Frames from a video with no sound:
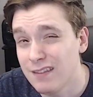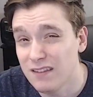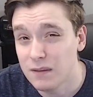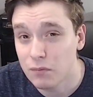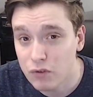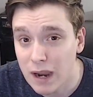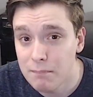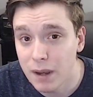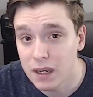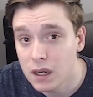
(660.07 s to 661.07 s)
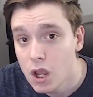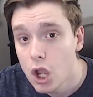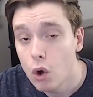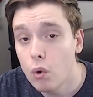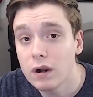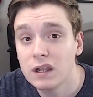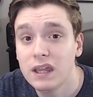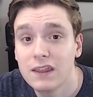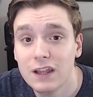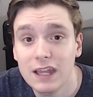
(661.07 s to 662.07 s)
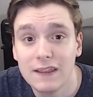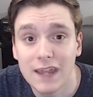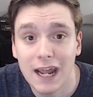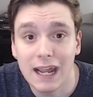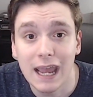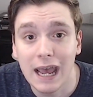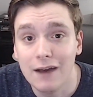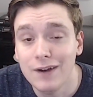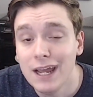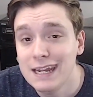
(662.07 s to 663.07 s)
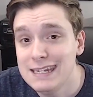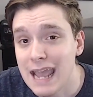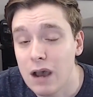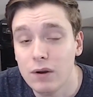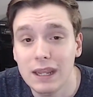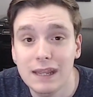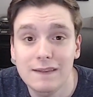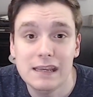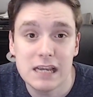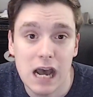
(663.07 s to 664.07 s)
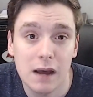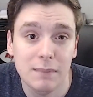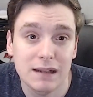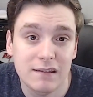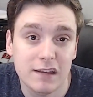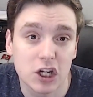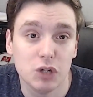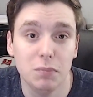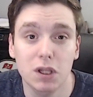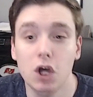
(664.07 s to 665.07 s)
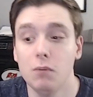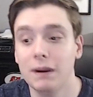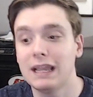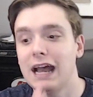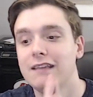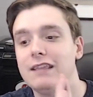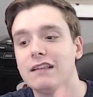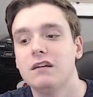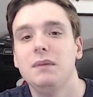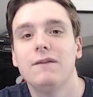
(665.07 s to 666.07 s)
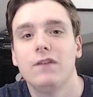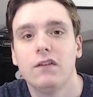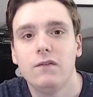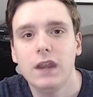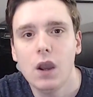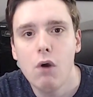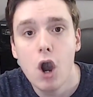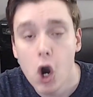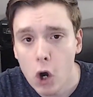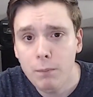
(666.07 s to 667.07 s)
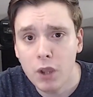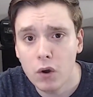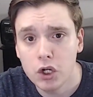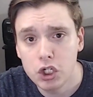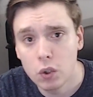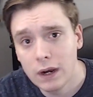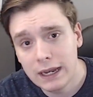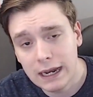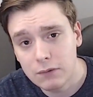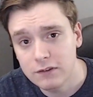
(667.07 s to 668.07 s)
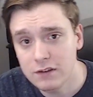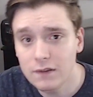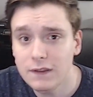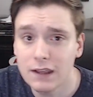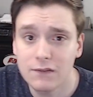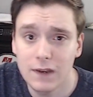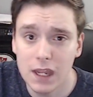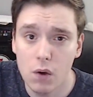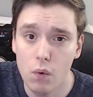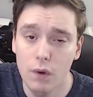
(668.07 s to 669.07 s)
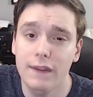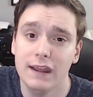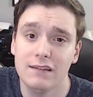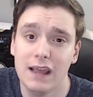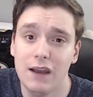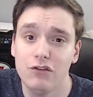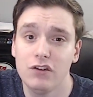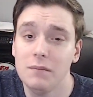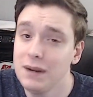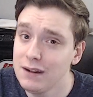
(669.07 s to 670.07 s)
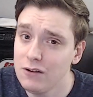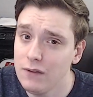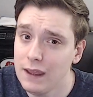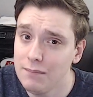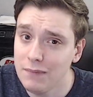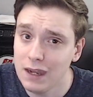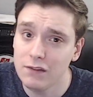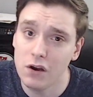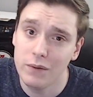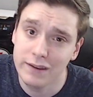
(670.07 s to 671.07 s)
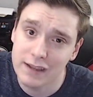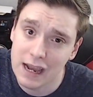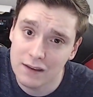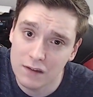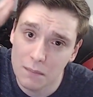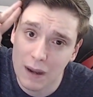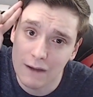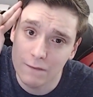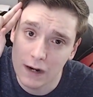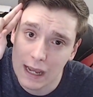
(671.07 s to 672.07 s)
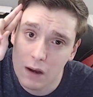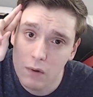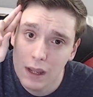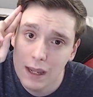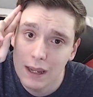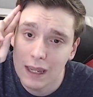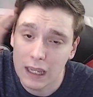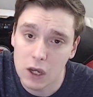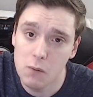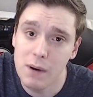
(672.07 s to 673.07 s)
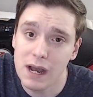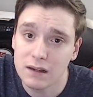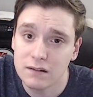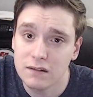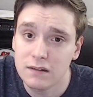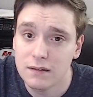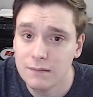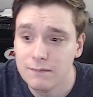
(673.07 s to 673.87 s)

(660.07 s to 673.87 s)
to the subscribe button, or click the link that I have down in the comments section below. But guys, that's going to be it for this video. Hope y'all enjoyed, and I will see you in the next video or the next live stream. But until then, and as always, guys, goodbye for now, and go Bucs.